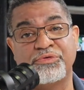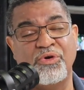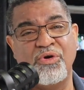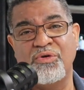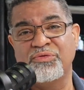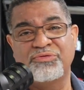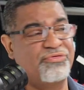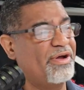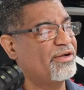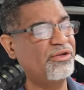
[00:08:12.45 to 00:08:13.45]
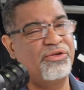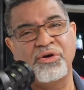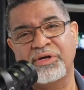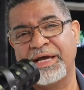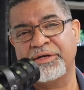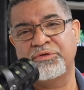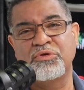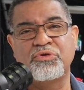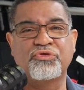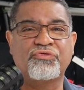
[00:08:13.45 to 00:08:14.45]
No trying to look at
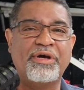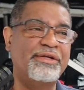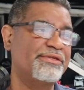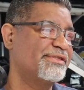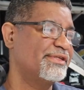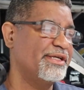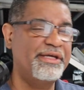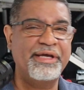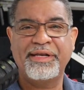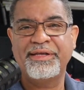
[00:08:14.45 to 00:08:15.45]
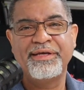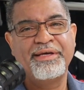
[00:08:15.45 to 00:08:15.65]
Google, trying to see, and